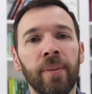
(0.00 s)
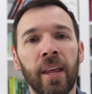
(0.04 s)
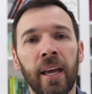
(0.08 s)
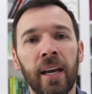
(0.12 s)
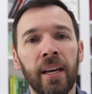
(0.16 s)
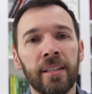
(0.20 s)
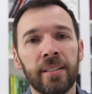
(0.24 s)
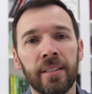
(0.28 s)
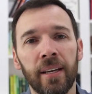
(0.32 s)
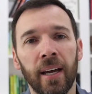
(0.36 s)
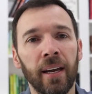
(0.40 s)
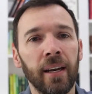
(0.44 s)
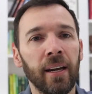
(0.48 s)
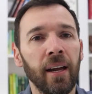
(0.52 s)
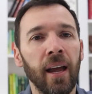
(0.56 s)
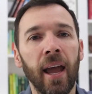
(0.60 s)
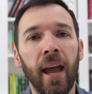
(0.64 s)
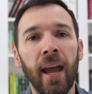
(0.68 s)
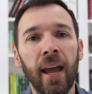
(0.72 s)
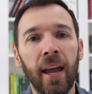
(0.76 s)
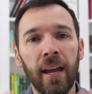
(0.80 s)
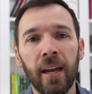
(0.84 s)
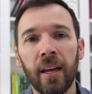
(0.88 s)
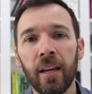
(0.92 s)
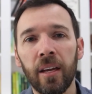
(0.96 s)
saying,
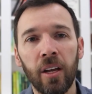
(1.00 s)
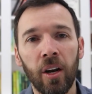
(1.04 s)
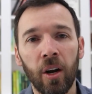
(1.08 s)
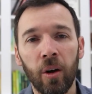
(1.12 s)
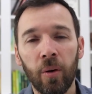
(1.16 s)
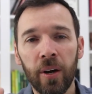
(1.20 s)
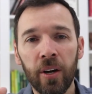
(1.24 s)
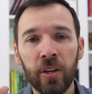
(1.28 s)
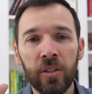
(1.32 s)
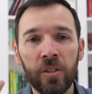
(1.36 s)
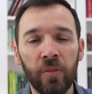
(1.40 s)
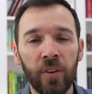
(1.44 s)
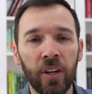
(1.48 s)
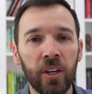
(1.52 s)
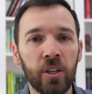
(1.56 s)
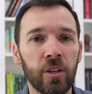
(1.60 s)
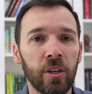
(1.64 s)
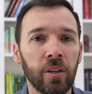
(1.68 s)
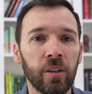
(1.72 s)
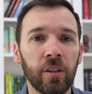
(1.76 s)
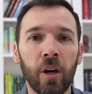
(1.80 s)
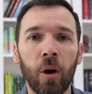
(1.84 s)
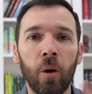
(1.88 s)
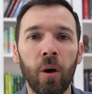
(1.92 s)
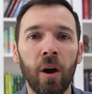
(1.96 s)
hey, here's the
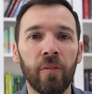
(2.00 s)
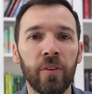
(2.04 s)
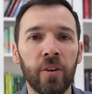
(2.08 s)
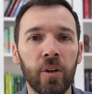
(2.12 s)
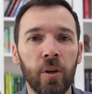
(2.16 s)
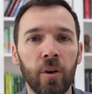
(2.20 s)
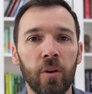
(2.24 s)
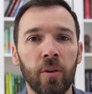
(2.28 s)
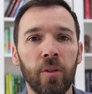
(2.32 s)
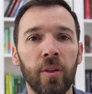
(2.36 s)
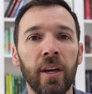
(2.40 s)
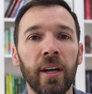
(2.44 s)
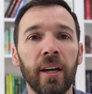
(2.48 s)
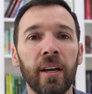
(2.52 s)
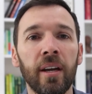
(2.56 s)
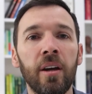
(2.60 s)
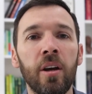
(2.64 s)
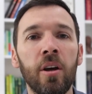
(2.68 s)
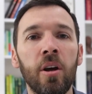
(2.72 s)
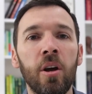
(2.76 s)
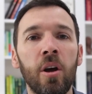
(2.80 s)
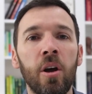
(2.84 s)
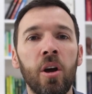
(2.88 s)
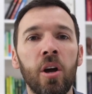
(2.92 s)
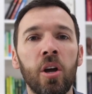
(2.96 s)
vision, go off and do your thing.
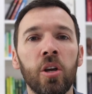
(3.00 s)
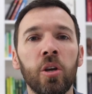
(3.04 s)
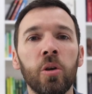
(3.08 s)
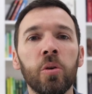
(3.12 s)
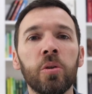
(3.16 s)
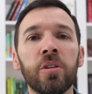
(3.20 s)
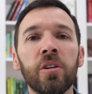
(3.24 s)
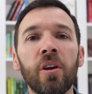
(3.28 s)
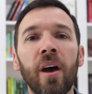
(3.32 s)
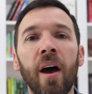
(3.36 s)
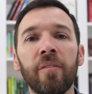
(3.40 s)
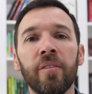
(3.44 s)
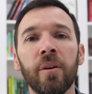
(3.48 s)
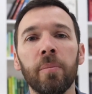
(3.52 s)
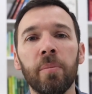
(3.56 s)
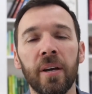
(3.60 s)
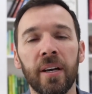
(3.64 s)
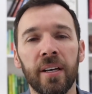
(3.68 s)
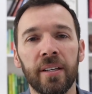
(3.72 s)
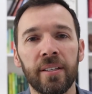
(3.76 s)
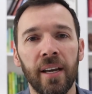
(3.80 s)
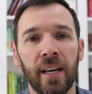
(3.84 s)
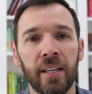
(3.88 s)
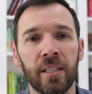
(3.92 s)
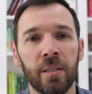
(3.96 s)
You still have to be
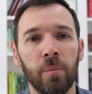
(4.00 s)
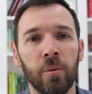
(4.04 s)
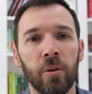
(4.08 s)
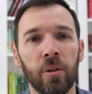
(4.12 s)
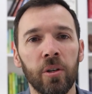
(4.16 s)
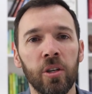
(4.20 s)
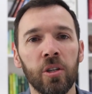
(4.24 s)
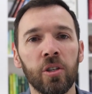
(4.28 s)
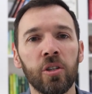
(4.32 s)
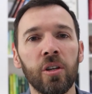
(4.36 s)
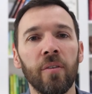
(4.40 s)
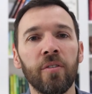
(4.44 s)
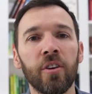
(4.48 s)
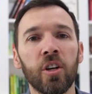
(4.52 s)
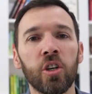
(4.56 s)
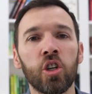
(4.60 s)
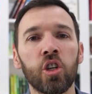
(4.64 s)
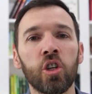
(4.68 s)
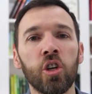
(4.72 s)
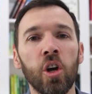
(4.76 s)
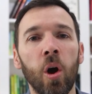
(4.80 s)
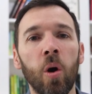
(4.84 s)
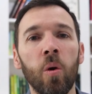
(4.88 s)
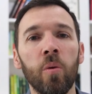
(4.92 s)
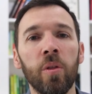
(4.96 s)
accessible. You still have to
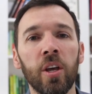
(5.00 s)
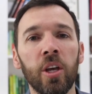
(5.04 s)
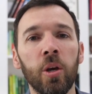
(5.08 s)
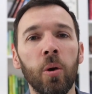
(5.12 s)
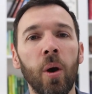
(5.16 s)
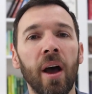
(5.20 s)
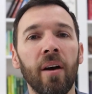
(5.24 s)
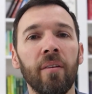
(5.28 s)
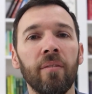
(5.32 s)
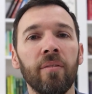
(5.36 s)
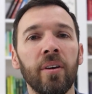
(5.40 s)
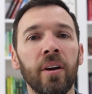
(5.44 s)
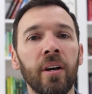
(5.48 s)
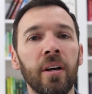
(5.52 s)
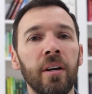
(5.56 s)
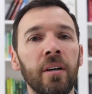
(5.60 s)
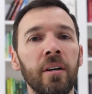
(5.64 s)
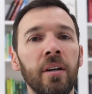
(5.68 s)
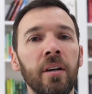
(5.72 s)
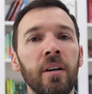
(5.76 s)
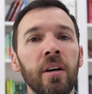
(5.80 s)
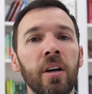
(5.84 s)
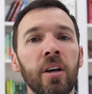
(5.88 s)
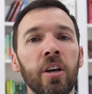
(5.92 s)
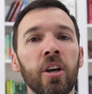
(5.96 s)
show that
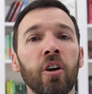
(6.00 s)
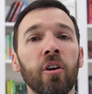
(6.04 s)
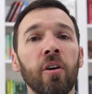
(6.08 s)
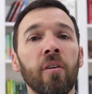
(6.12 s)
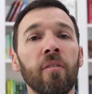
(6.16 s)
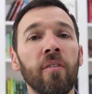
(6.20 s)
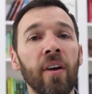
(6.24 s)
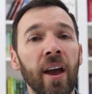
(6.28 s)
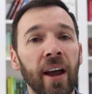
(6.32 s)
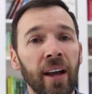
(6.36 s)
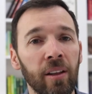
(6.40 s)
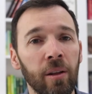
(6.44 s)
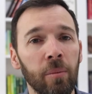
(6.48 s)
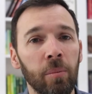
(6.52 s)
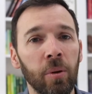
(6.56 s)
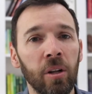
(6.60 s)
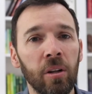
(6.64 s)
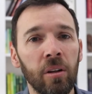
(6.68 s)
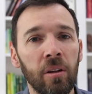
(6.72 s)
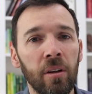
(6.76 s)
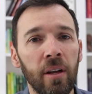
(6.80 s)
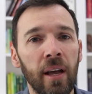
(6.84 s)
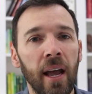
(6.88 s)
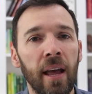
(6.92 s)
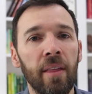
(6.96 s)
you're
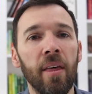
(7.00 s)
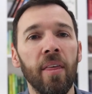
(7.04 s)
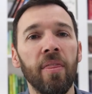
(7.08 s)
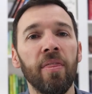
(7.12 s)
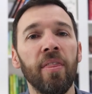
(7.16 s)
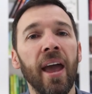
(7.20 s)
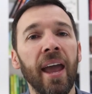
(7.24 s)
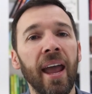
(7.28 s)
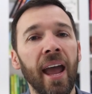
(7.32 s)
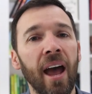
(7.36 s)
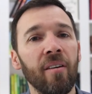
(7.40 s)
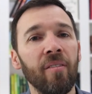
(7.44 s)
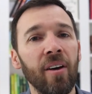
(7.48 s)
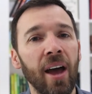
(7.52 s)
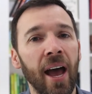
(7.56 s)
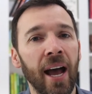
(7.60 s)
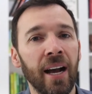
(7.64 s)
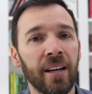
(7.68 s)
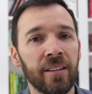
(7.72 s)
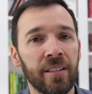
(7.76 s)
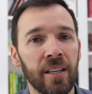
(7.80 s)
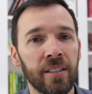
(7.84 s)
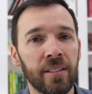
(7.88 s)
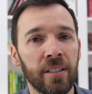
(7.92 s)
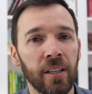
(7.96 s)
available and that they have
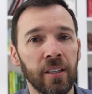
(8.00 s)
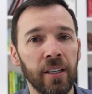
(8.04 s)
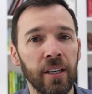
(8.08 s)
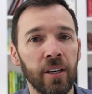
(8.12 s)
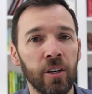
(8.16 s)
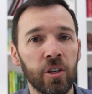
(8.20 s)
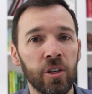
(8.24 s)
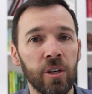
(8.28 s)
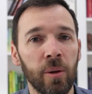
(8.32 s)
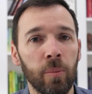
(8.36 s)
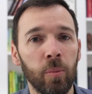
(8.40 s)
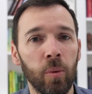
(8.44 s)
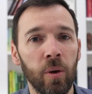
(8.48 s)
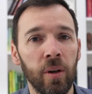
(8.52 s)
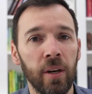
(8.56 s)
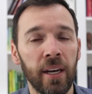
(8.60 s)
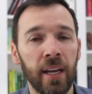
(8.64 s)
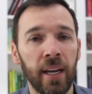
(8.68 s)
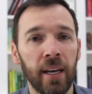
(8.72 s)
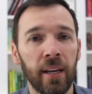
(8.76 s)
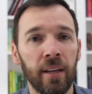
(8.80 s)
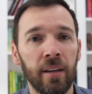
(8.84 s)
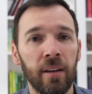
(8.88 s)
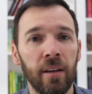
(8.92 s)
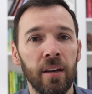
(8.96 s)
access to leadership when
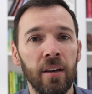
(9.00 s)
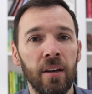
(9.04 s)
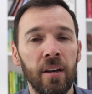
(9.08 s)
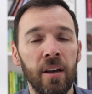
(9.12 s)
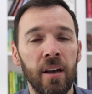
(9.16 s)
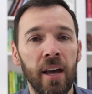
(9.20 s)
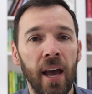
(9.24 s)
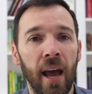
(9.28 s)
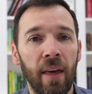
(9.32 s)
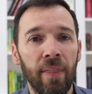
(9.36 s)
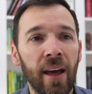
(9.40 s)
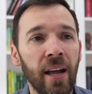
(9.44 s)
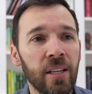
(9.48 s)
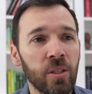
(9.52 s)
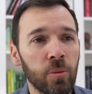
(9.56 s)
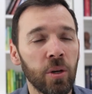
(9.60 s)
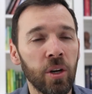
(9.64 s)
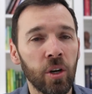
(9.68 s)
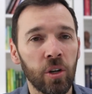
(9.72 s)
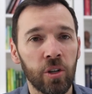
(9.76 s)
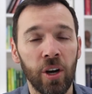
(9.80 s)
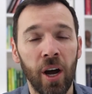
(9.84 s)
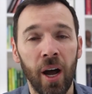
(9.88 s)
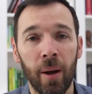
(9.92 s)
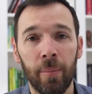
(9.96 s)
needed. And that's what
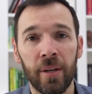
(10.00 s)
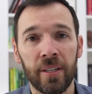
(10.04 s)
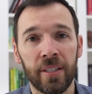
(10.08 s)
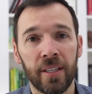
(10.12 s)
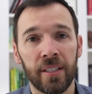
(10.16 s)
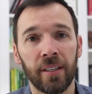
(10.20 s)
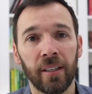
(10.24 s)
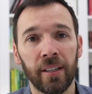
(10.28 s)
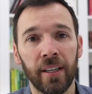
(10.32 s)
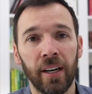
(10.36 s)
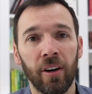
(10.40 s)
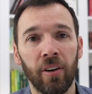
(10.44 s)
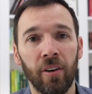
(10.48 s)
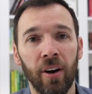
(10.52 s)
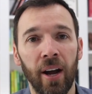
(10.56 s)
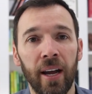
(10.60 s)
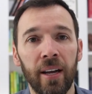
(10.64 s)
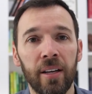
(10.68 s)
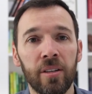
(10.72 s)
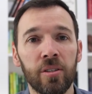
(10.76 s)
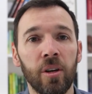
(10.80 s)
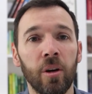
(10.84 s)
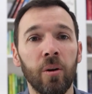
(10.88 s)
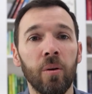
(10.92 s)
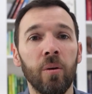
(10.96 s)
your job is as a leader,
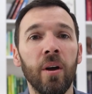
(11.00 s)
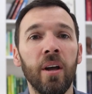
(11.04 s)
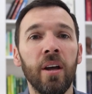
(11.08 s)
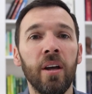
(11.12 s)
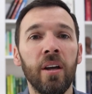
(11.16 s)
right? So